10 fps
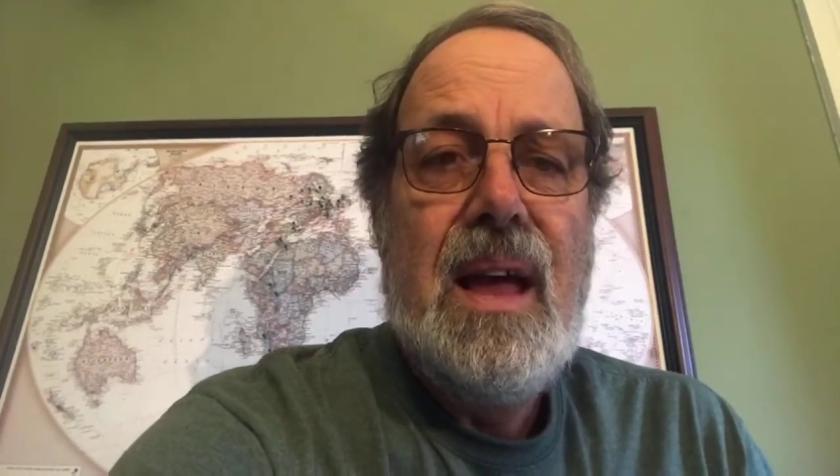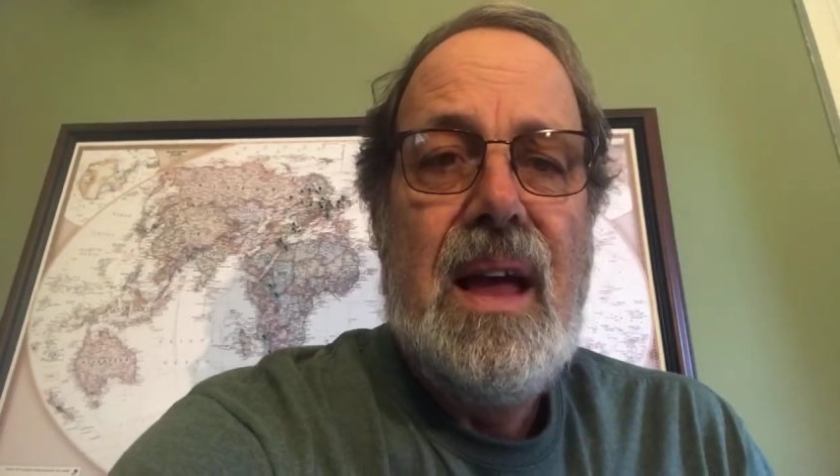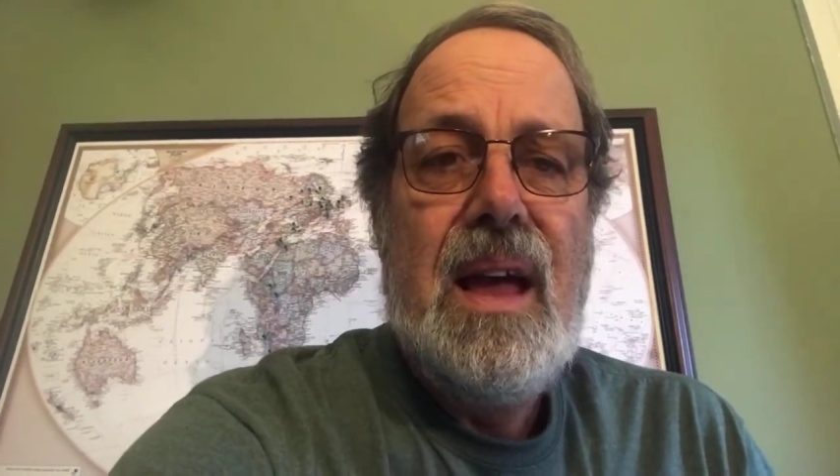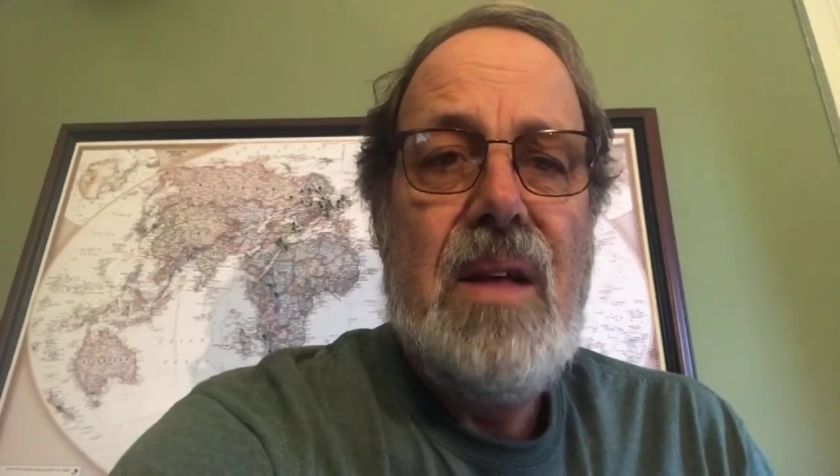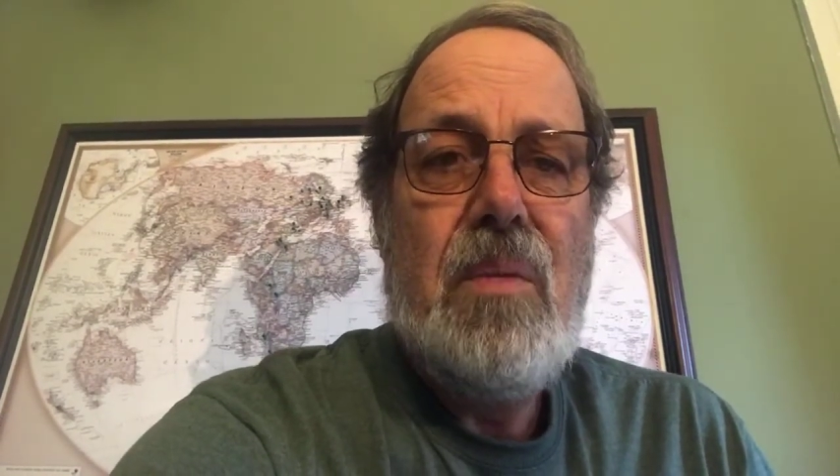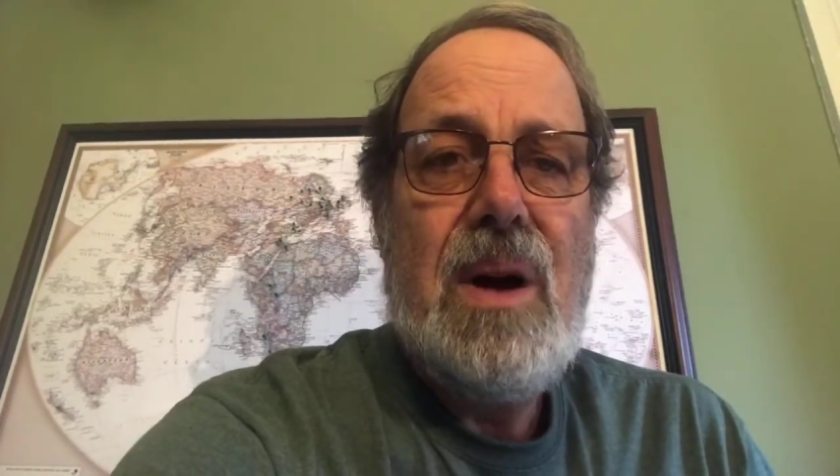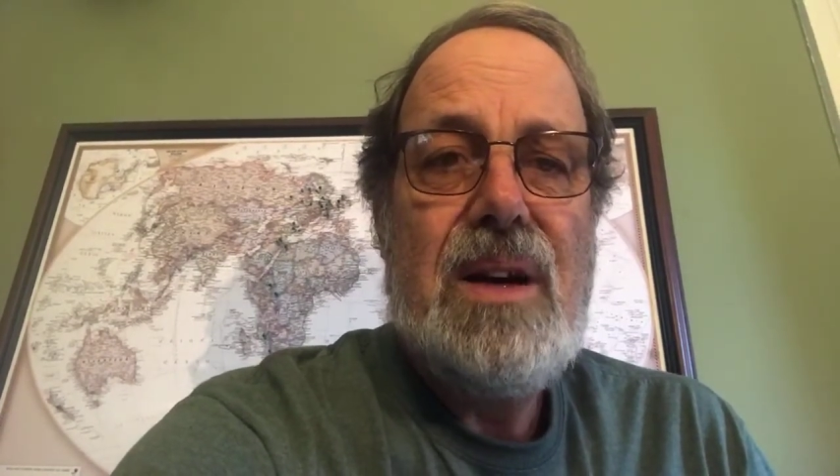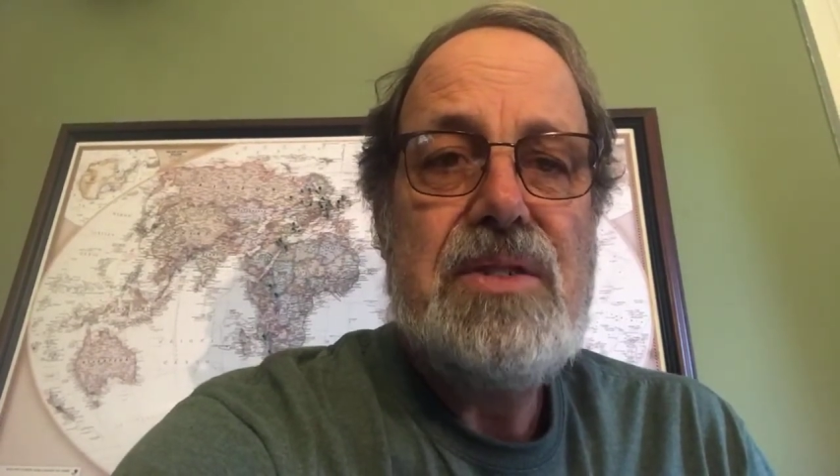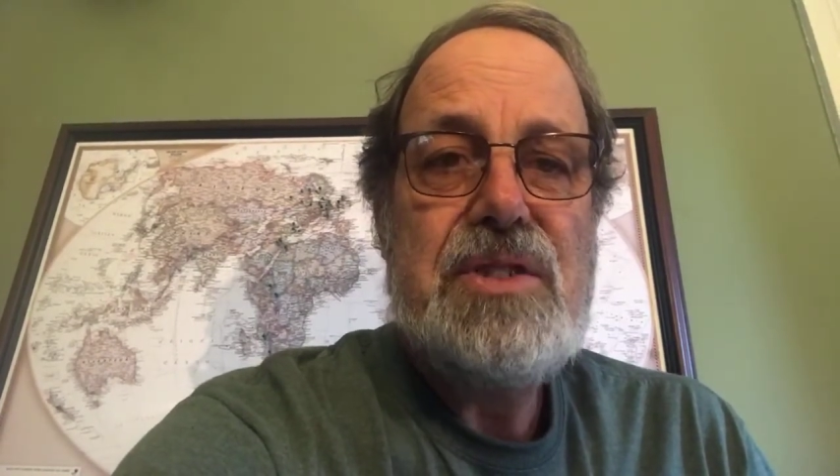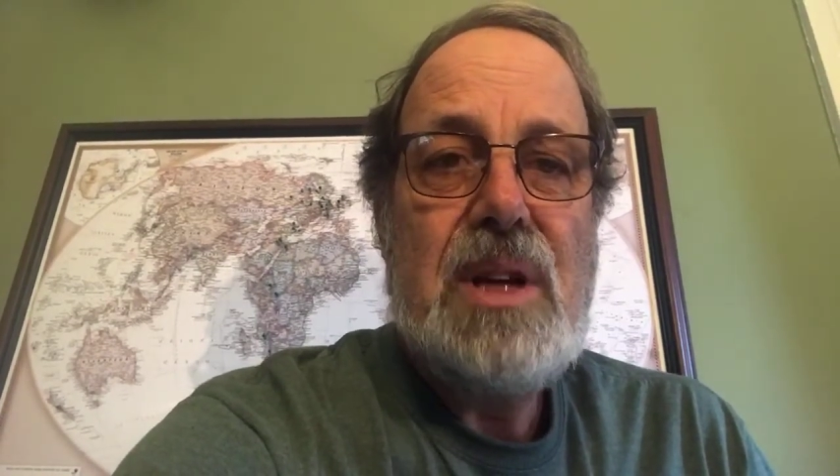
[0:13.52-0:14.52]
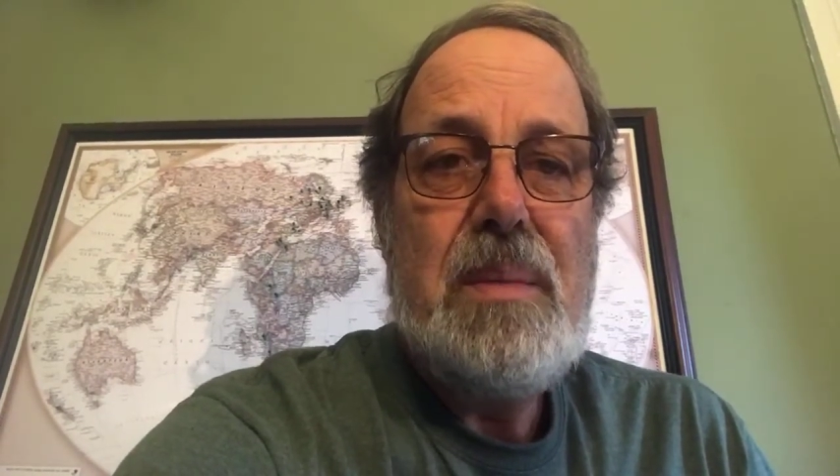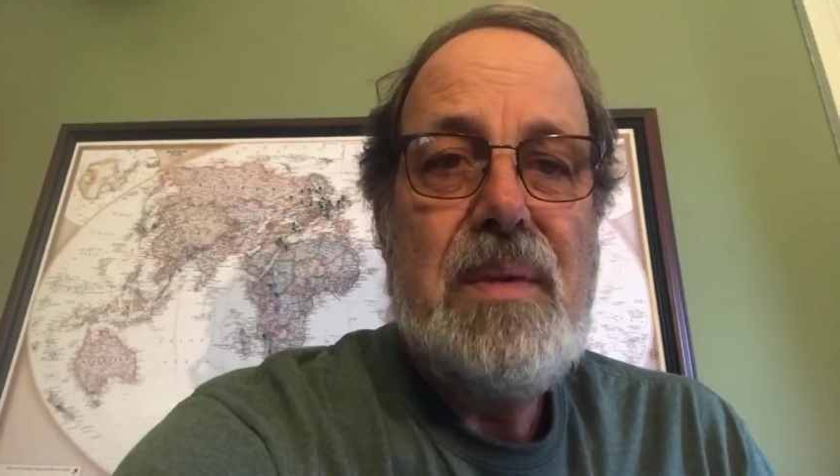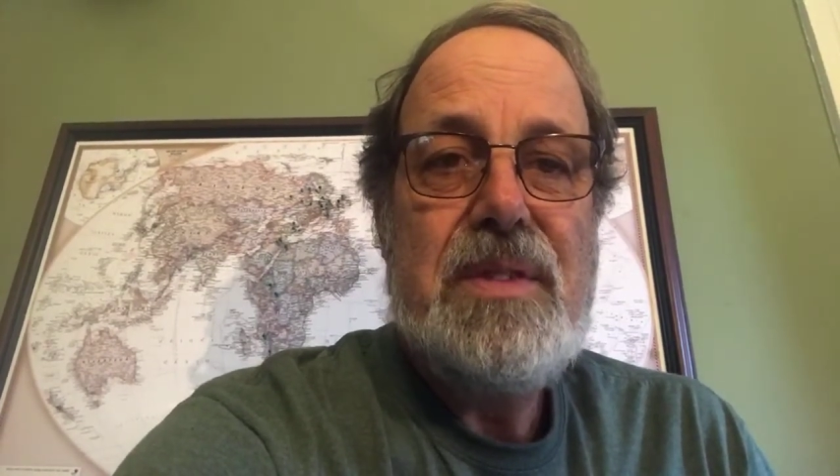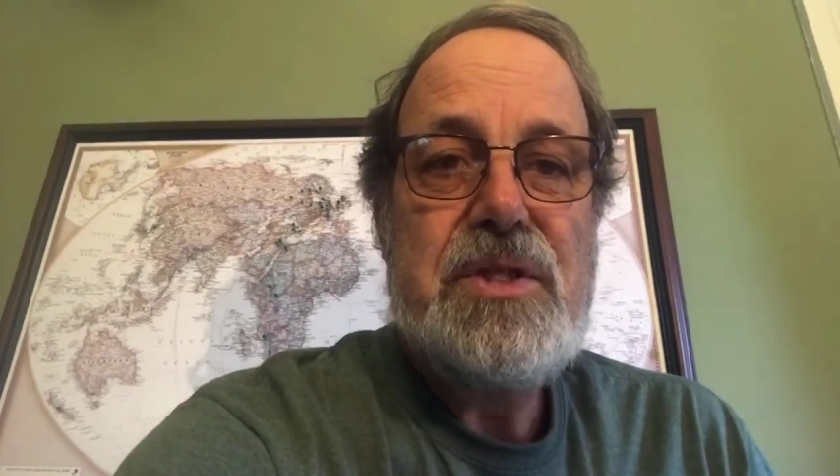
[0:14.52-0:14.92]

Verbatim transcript: And while some of the